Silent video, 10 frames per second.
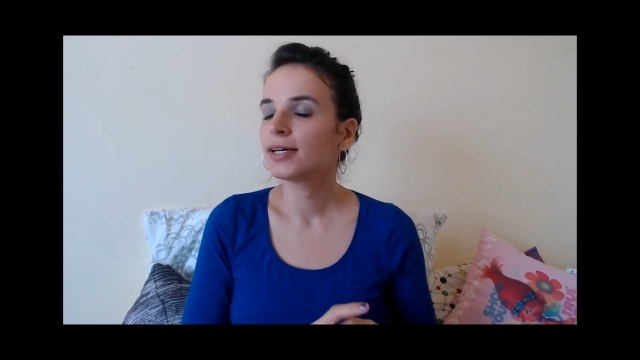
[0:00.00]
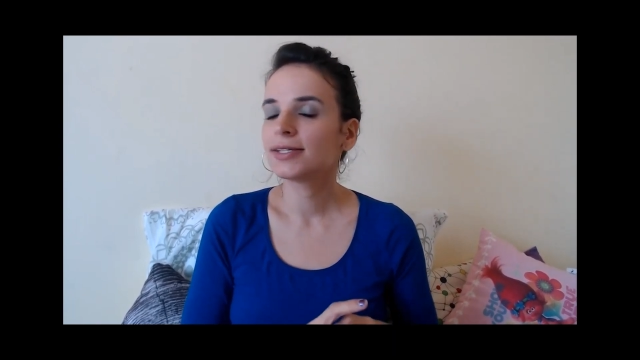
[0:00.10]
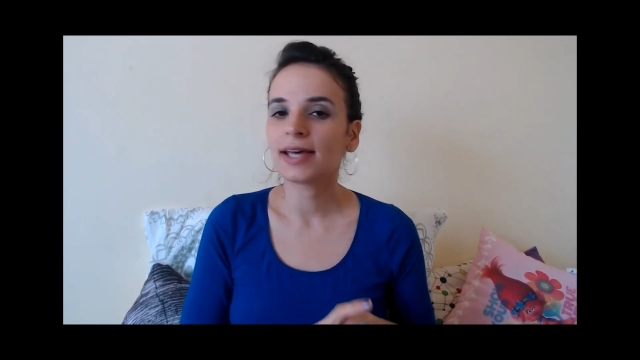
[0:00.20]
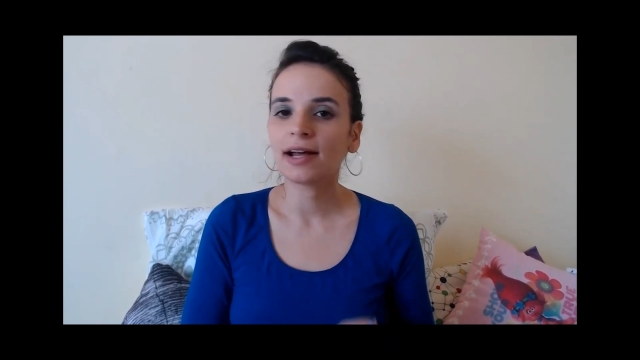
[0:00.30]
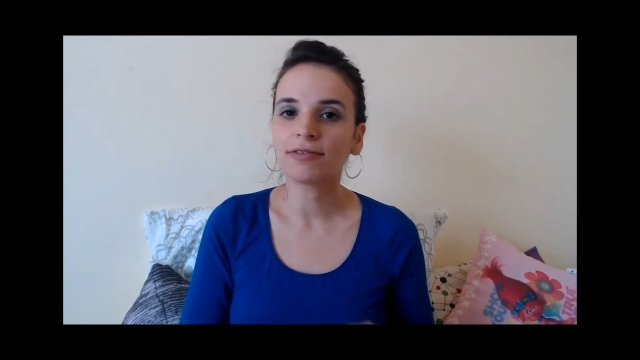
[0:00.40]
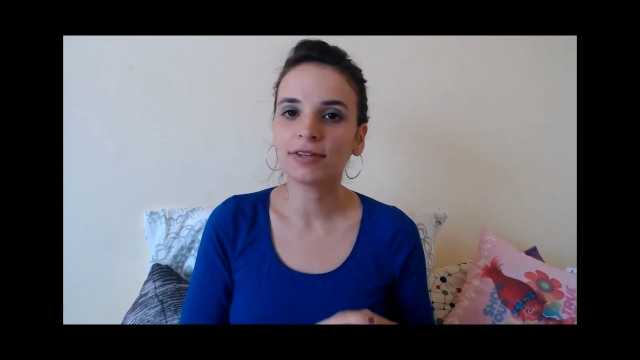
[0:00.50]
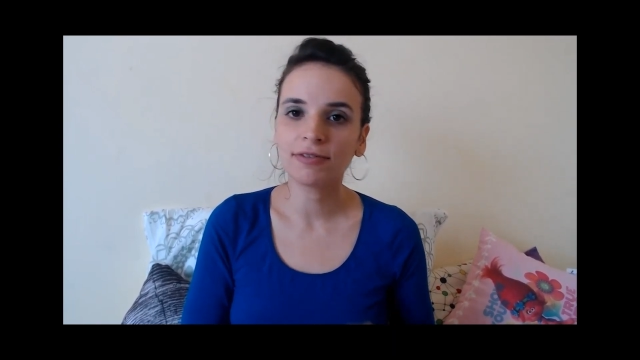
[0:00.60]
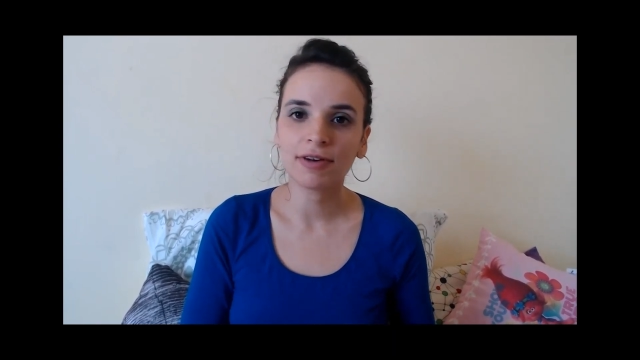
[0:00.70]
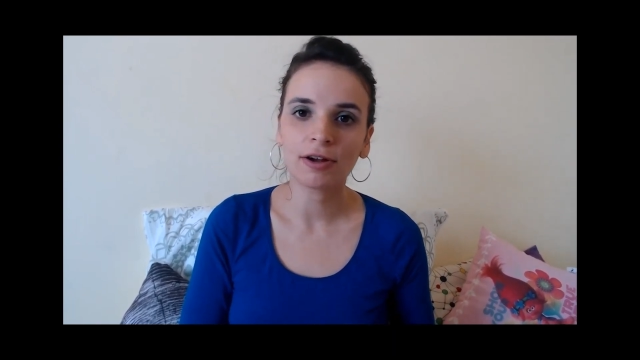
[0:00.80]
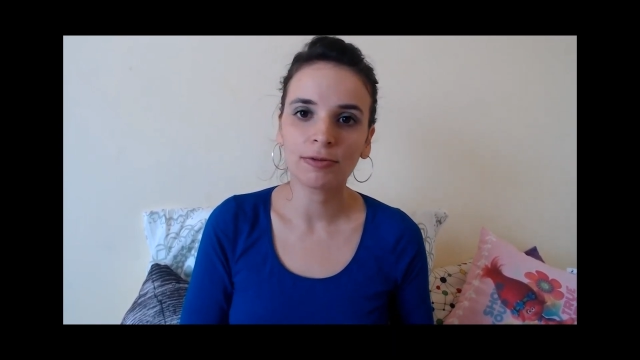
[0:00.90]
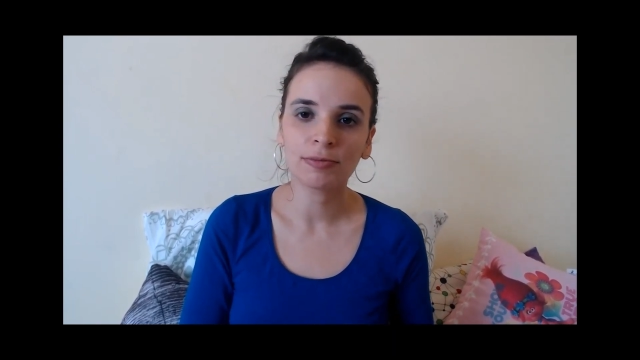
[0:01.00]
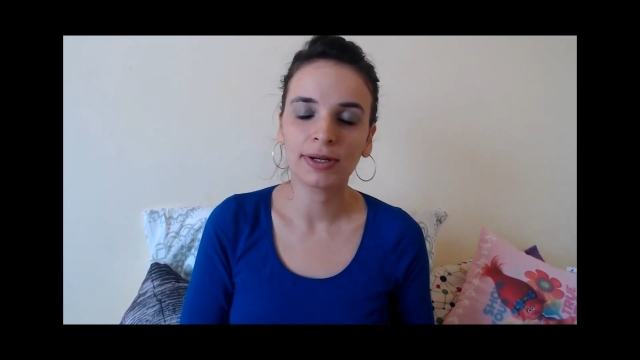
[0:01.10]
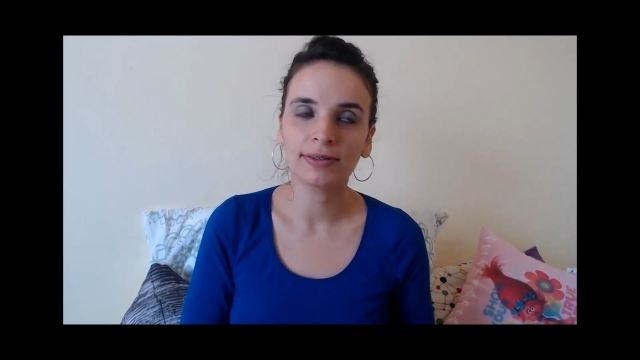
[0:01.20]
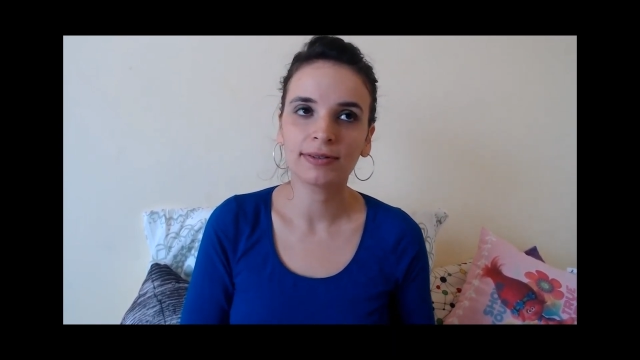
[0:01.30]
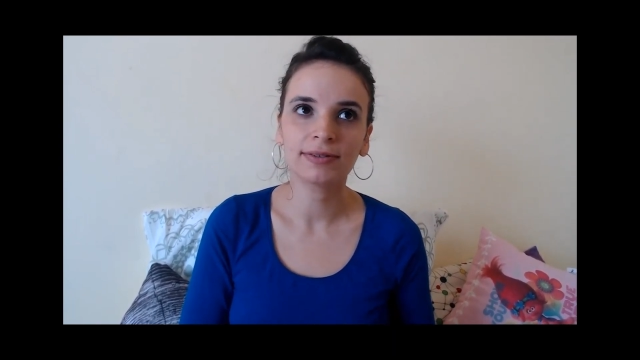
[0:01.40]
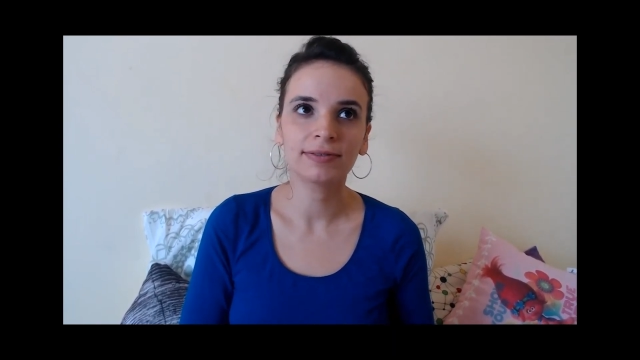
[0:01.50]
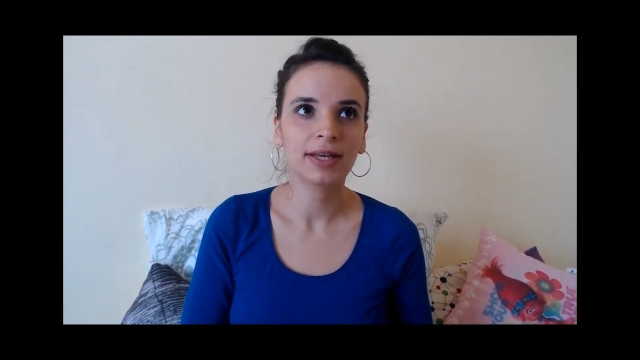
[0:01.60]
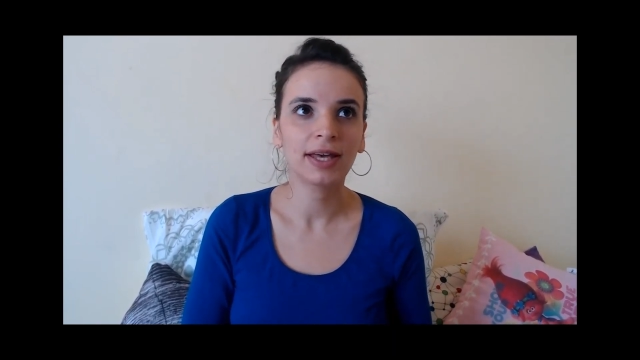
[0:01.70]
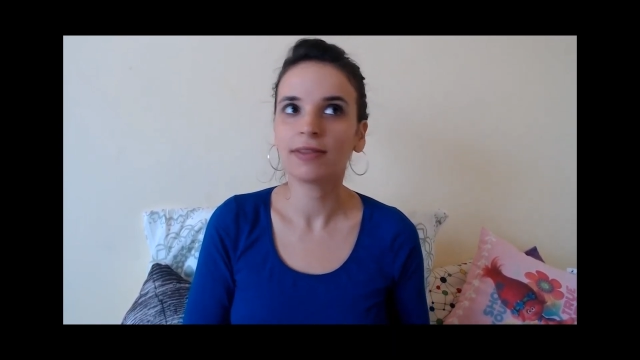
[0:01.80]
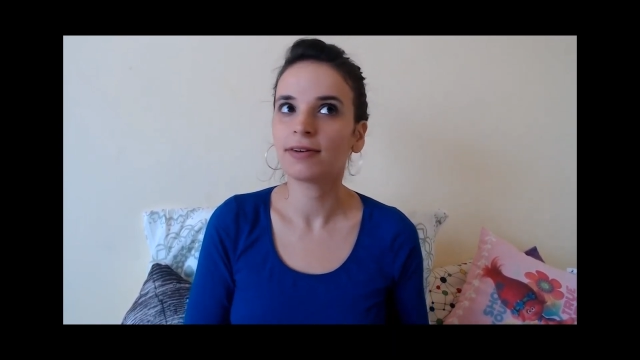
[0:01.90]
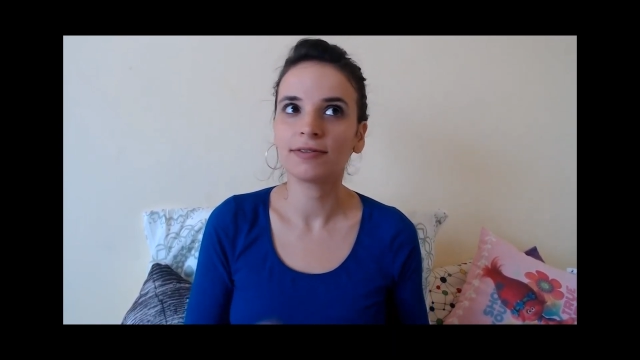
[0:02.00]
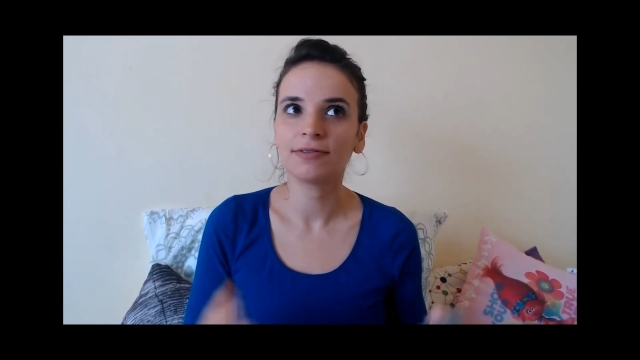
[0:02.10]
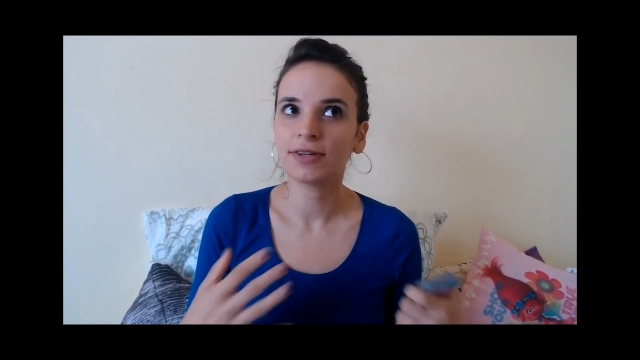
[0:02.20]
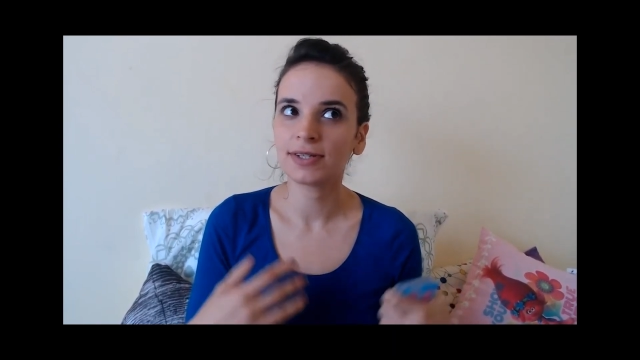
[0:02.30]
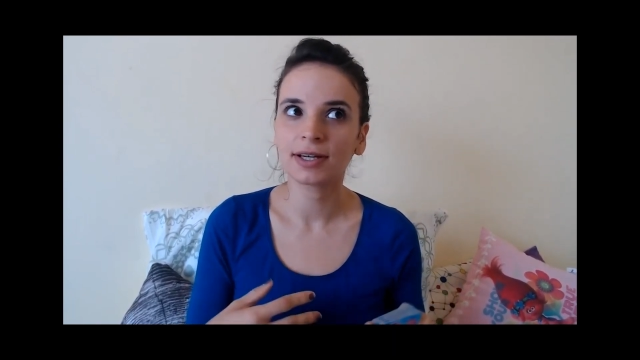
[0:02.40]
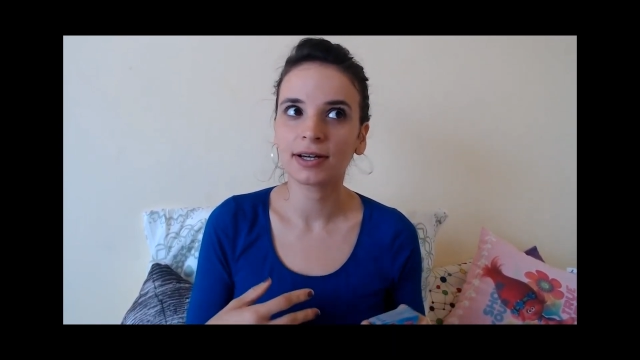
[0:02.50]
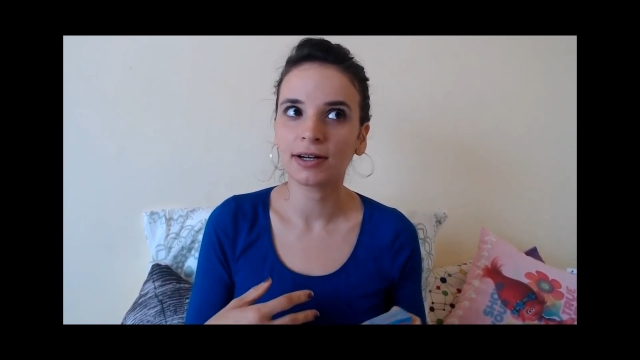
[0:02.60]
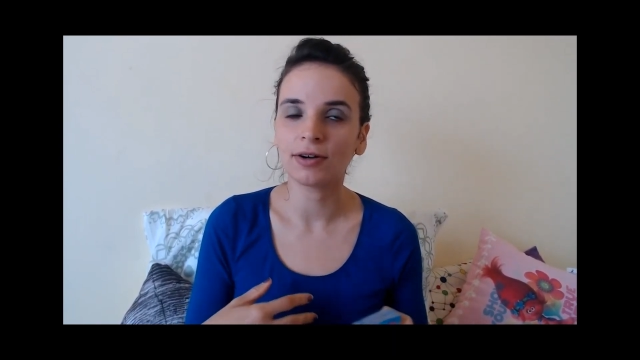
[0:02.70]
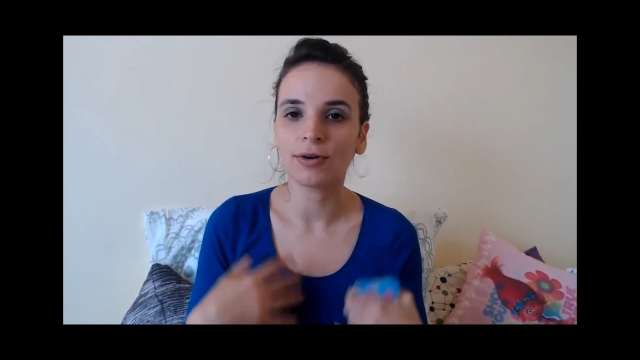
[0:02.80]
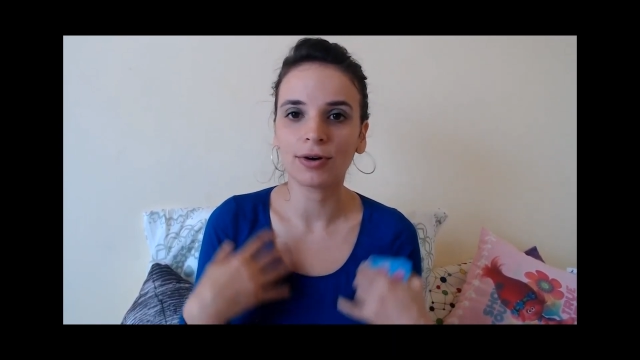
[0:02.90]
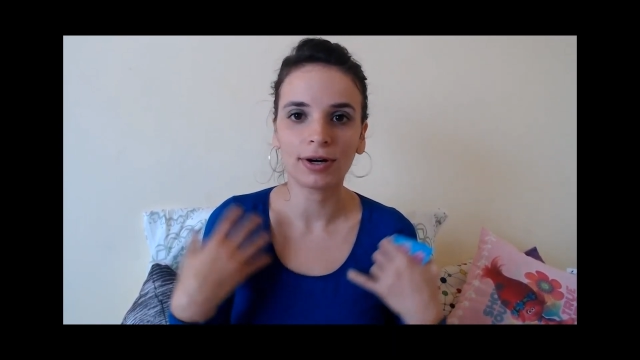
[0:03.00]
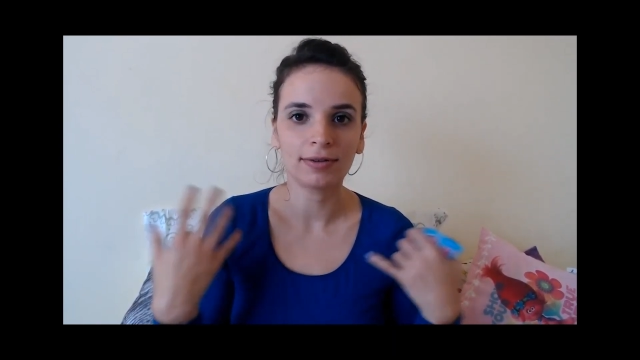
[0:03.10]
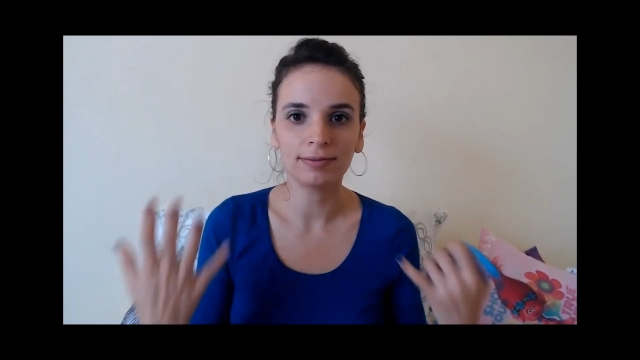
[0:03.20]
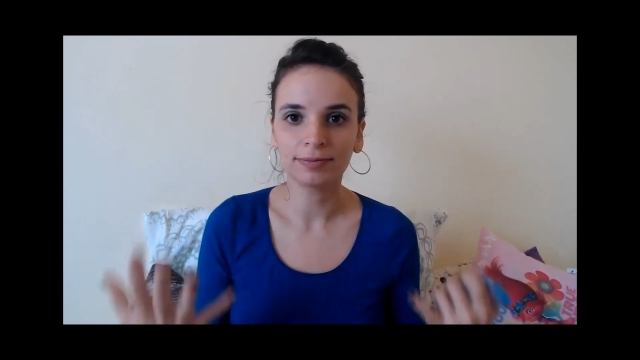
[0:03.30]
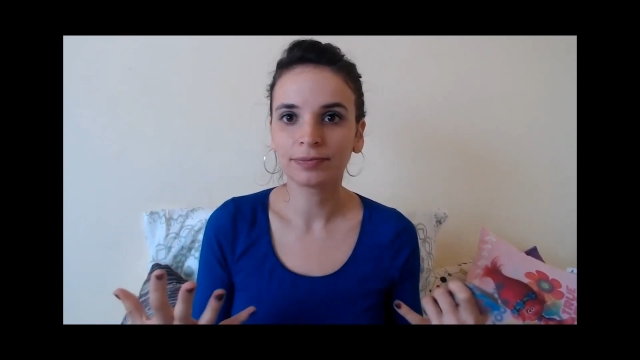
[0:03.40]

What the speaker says: self-development, either physical or